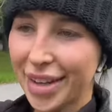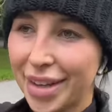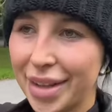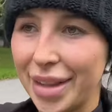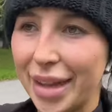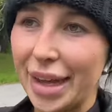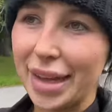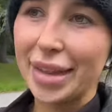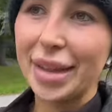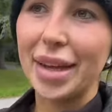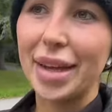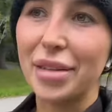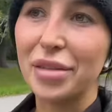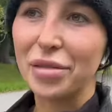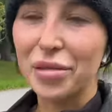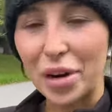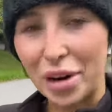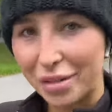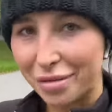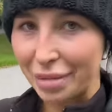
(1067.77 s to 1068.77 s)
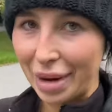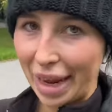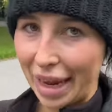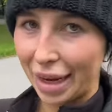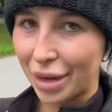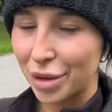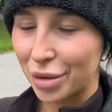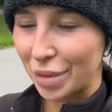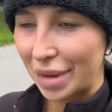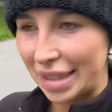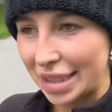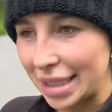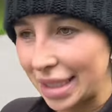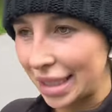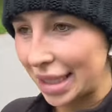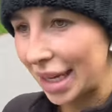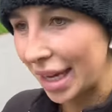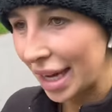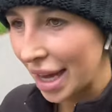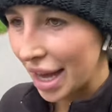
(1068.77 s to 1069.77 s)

like the front of my ankle basically